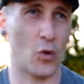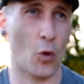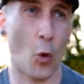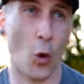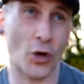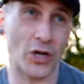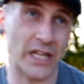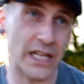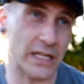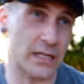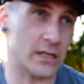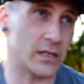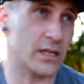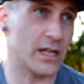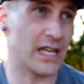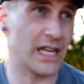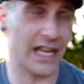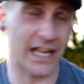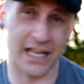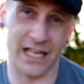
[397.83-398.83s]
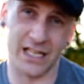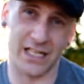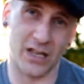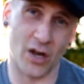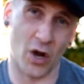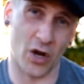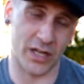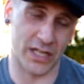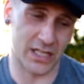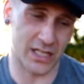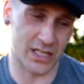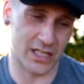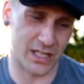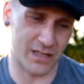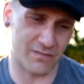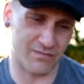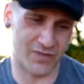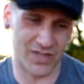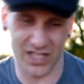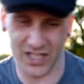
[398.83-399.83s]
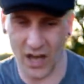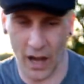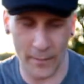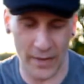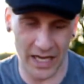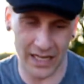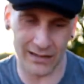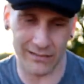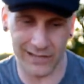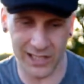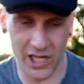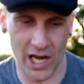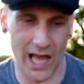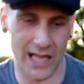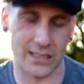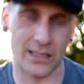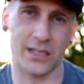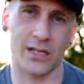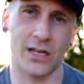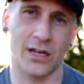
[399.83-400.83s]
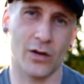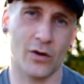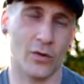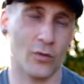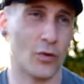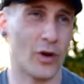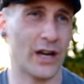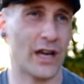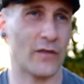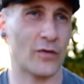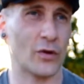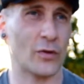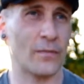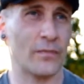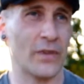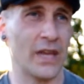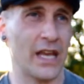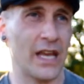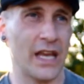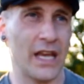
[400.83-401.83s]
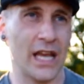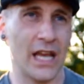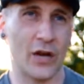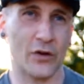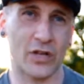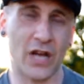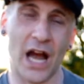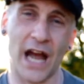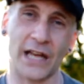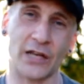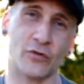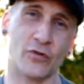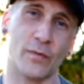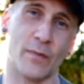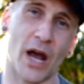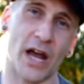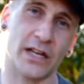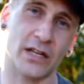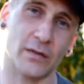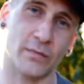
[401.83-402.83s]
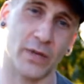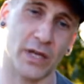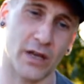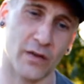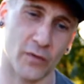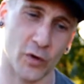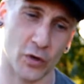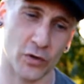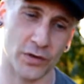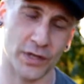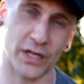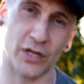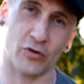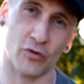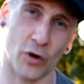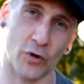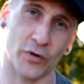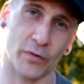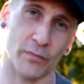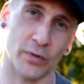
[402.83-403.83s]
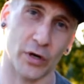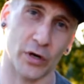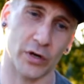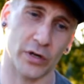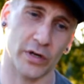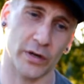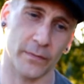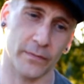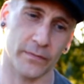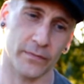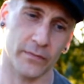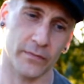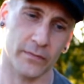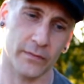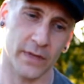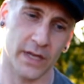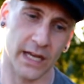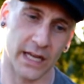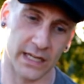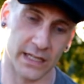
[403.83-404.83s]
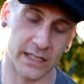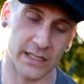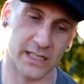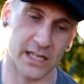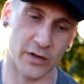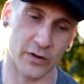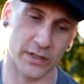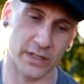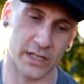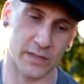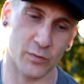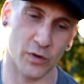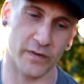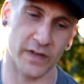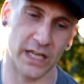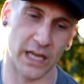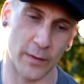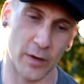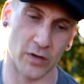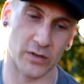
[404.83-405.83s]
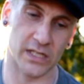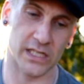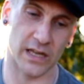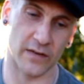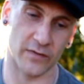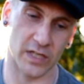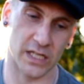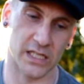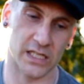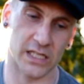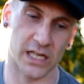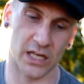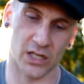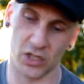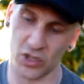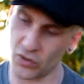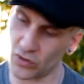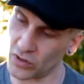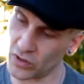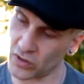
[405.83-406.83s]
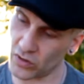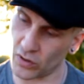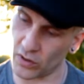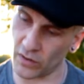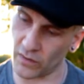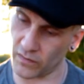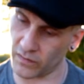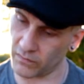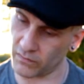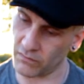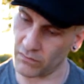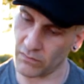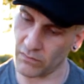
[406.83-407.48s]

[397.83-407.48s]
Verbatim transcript: organ in his, on his stomach, chest, or whatever, it kind of reminded me of early Cronenberg. And considering this movie came out in 76, you could sort of